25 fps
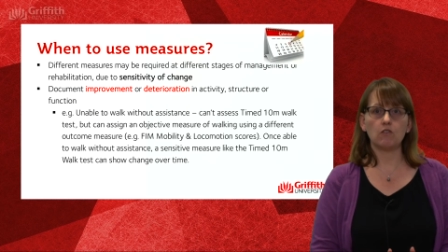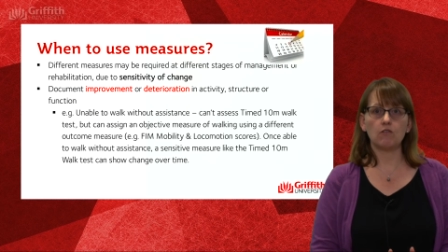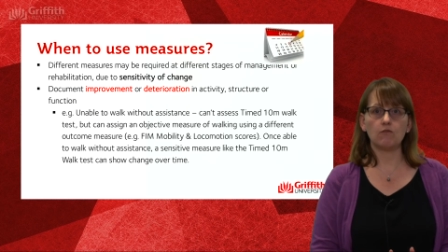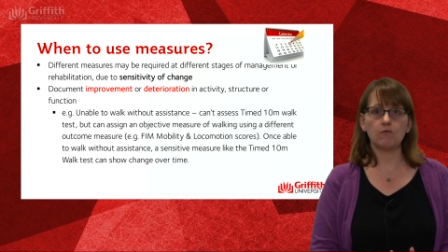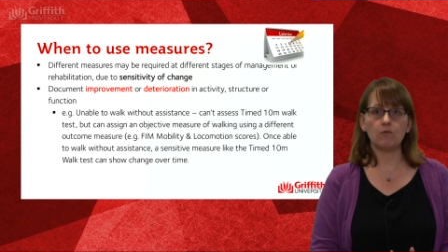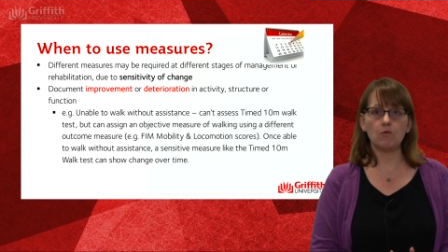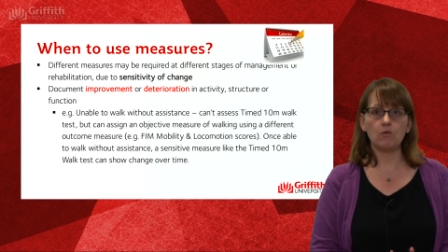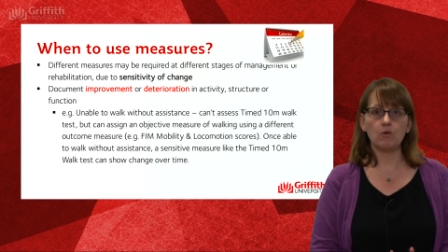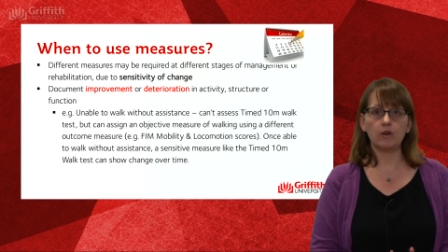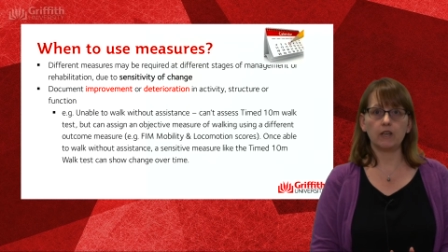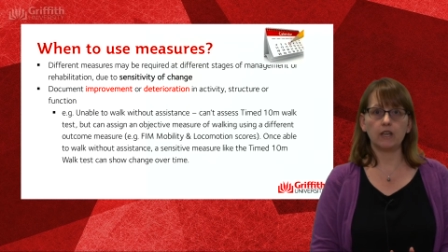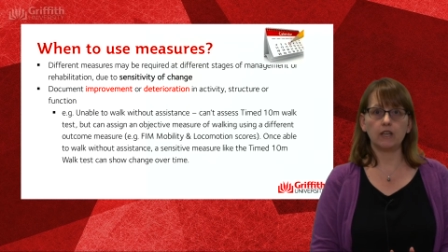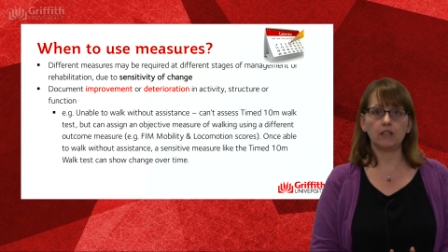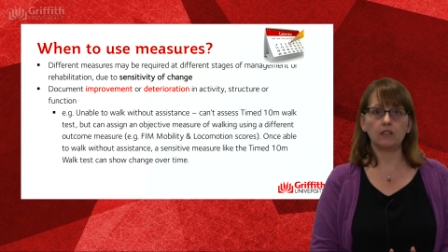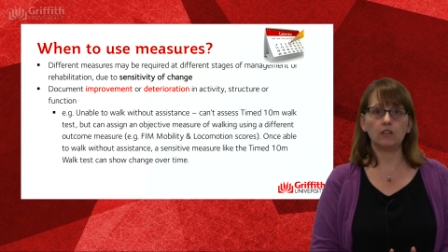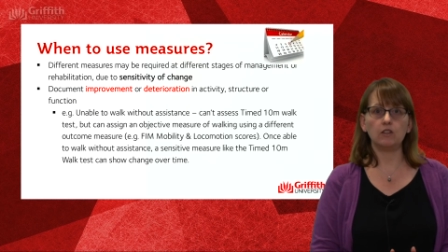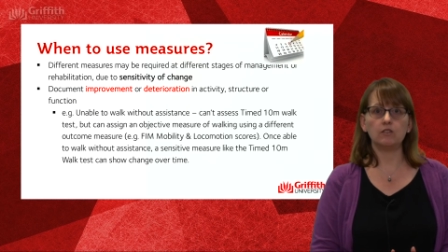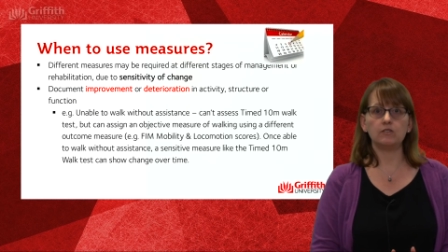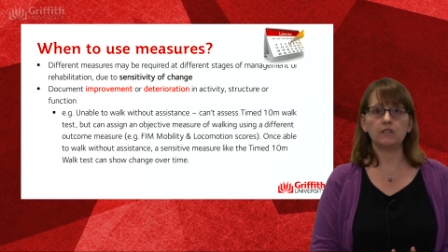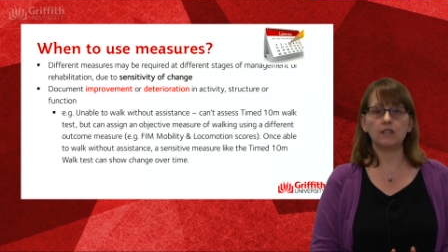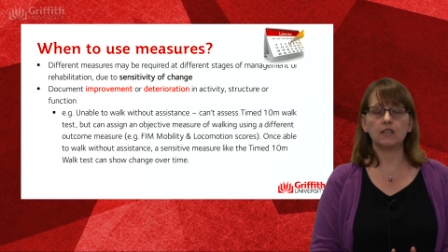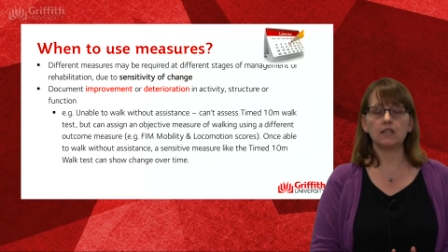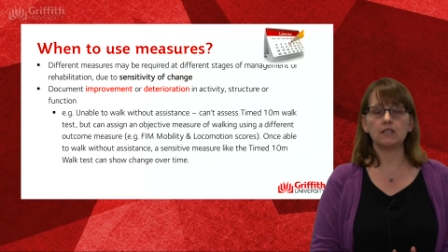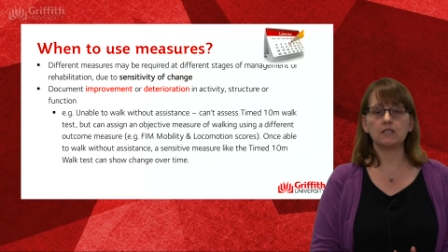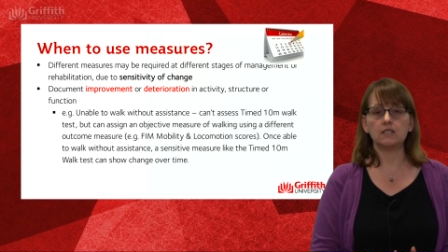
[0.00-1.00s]
of walking
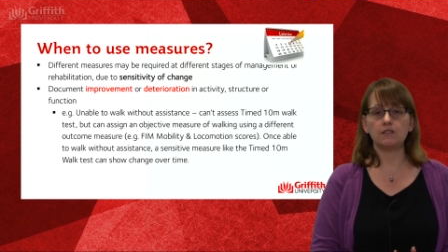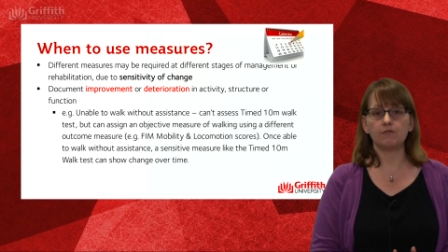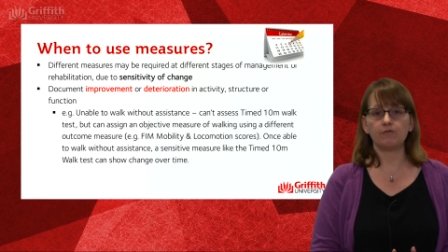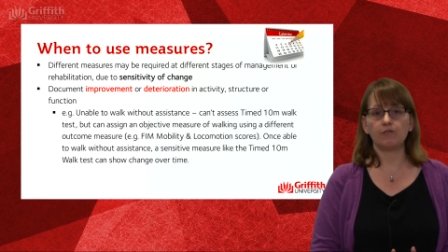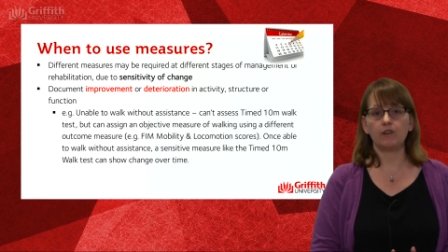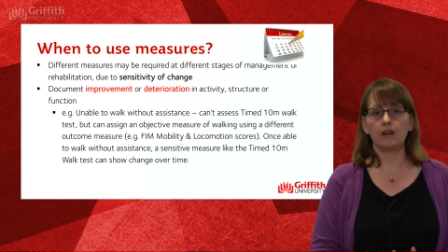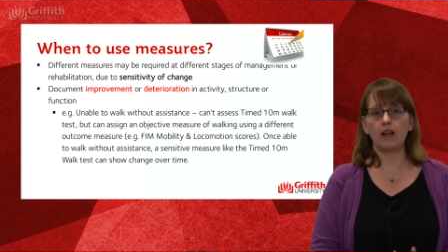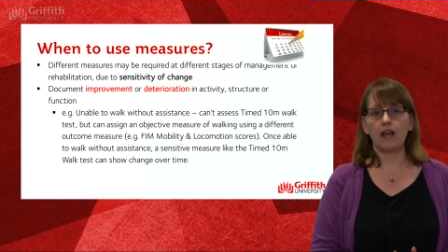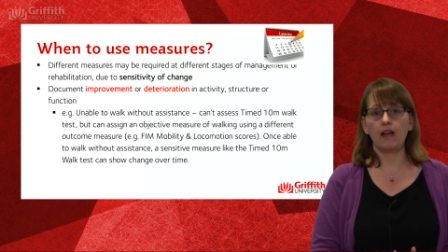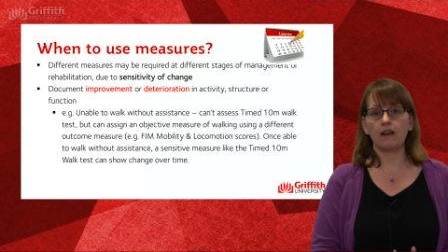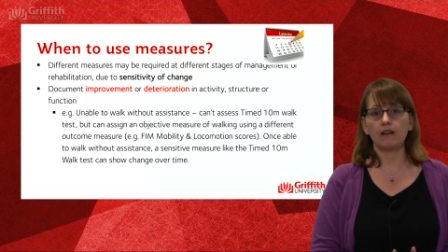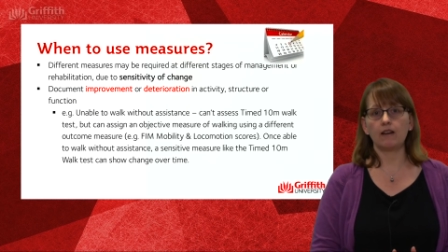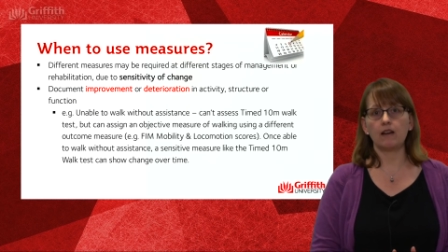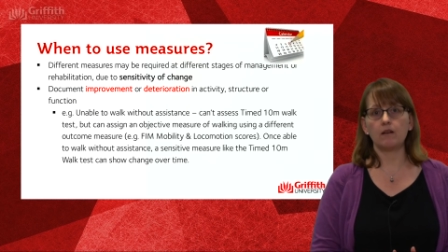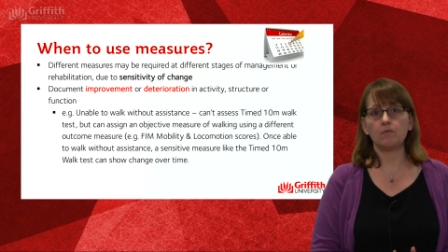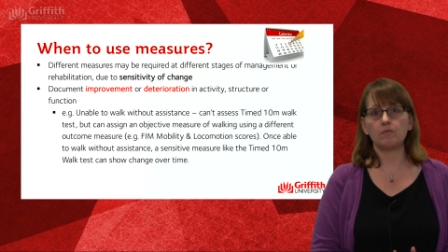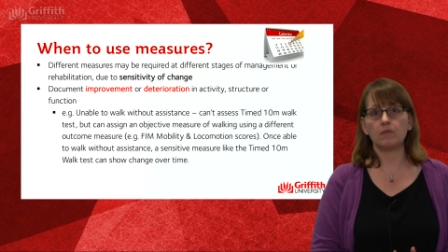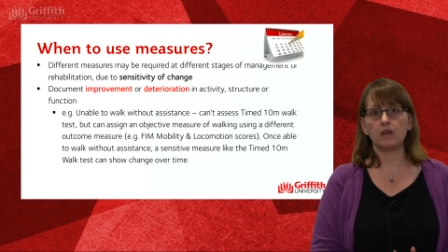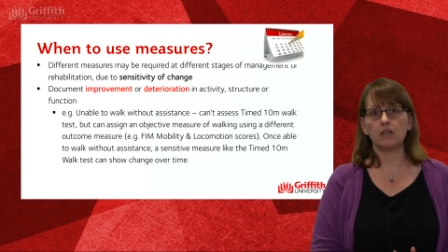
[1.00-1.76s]
using a different outcome